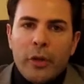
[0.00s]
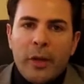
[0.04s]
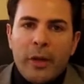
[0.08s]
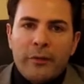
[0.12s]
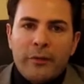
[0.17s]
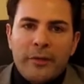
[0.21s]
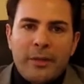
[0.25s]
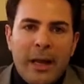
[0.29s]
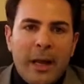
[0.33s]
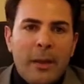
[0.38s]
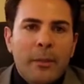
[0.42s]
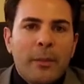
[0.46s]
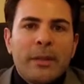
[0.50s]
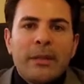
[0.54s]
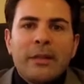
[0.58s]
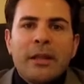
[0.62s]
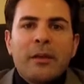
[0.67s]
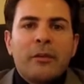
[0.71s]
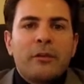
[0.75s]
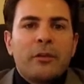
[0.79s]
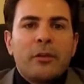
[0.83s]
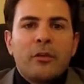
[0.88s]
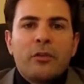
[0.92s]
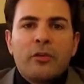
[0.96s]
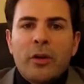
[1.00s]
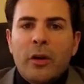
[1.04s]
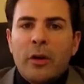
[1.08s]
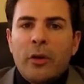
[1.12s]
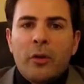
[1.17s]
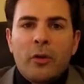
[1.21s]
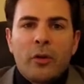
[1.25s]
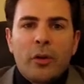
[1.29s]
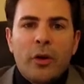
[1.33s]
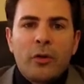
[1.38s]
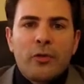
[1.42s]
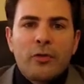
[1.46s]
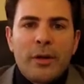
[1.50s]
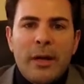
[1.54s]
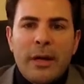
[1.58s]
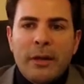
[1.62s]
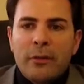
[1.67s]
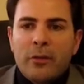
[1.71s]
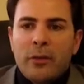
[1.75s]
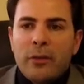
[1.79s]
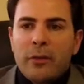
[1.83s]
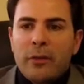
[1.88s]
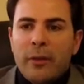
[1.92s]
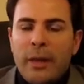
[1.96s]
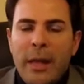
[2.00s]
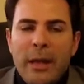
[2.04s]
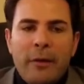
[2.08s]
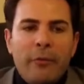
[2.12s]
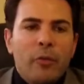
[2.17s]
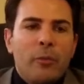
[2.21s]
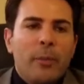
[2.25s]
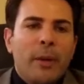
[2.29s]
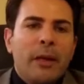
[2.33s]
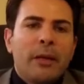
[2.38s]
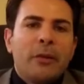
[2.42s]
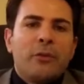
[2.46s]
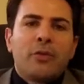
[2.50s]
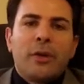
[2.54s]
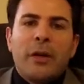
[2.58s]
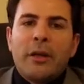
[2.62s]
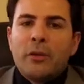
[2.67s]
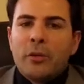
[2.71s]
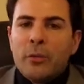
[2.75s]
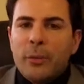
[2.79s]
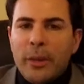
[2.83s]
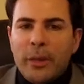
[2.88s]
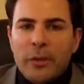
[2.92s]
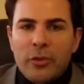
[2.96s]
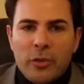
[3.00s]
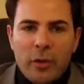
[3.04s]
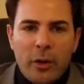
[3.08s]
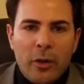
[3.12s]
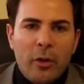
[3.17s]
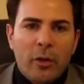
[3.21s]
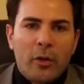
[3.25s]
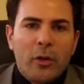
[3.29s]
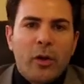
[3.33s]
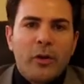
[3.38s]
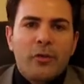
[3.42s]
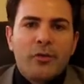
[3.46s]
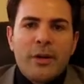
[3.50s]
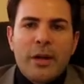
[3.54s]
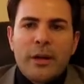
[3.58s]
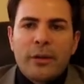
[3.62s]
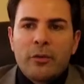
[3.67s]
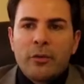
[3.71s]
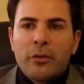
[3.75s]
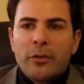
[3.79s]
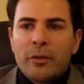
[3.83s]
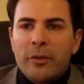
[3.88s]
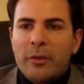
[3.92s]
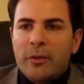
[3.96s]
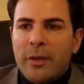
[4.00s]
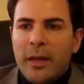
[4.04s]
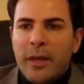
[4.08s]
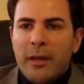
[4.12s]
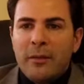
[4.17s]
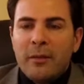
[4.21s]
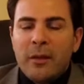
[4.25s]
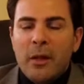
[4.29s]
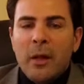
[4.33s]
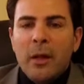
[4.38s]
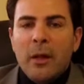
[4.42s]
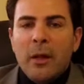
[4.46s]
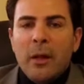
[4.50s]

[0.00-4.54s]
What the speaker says: You have dime a dozen general contractors, everybody trying to be a general contractor these days,